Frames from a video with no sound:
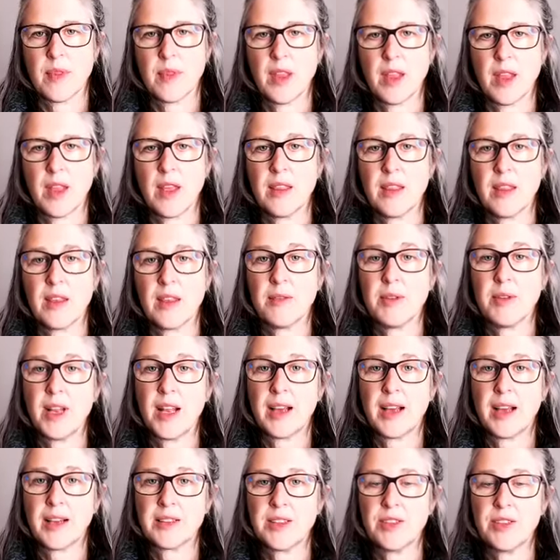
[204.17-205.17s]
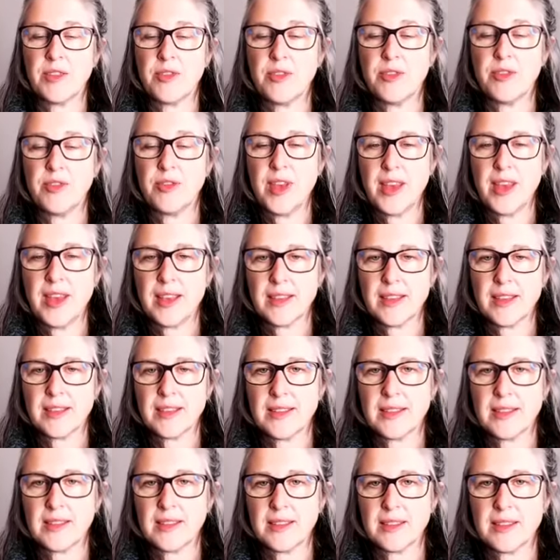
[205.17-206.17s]
And then relax your
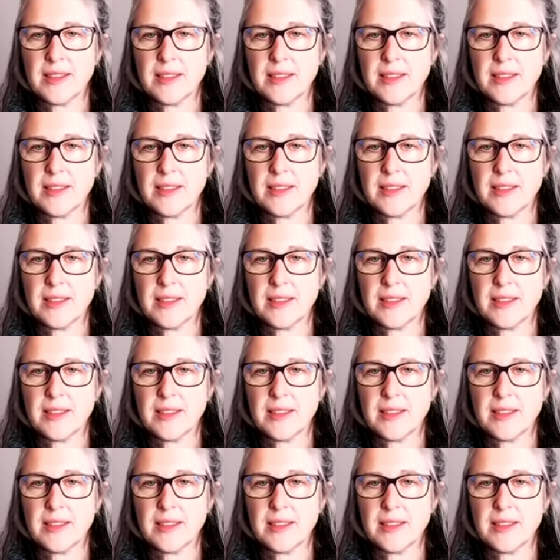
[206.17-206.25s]
face.